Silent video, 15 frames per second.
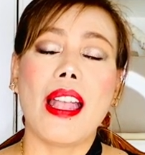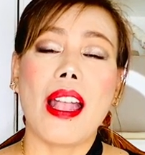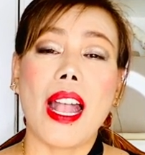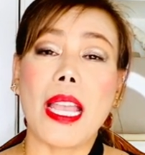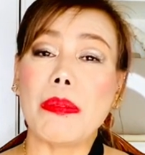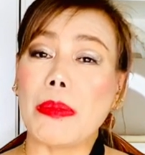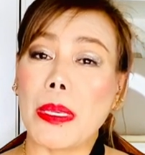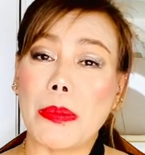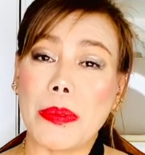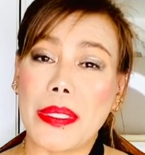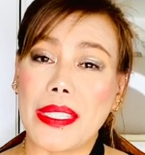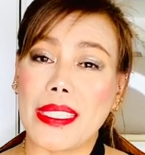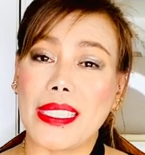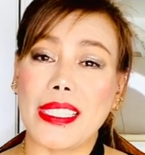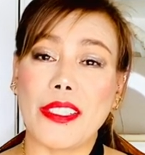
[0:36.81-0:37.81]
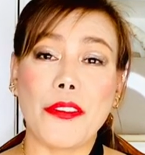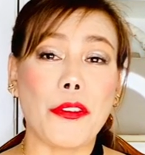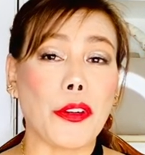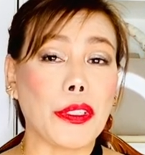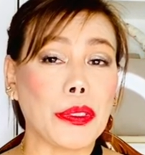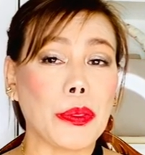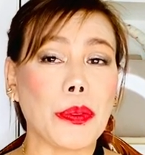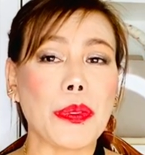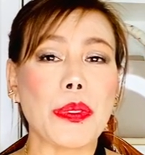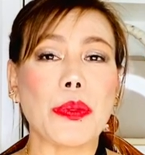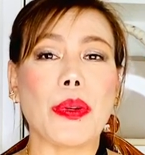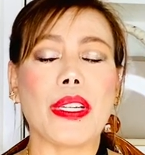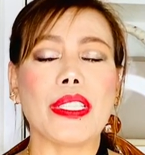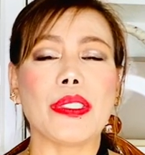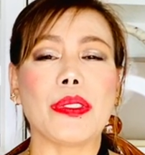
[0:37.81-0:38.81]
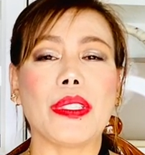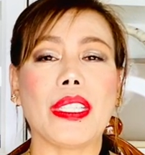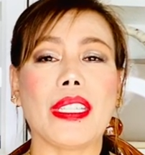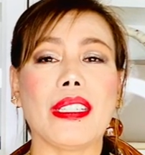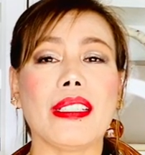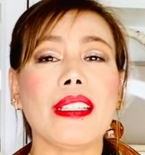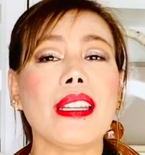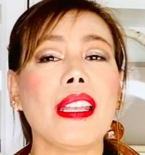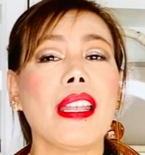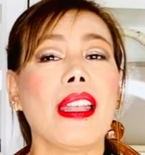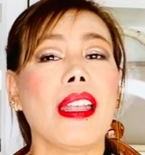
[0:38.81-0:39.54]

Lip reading: I'm MC for those who are new here,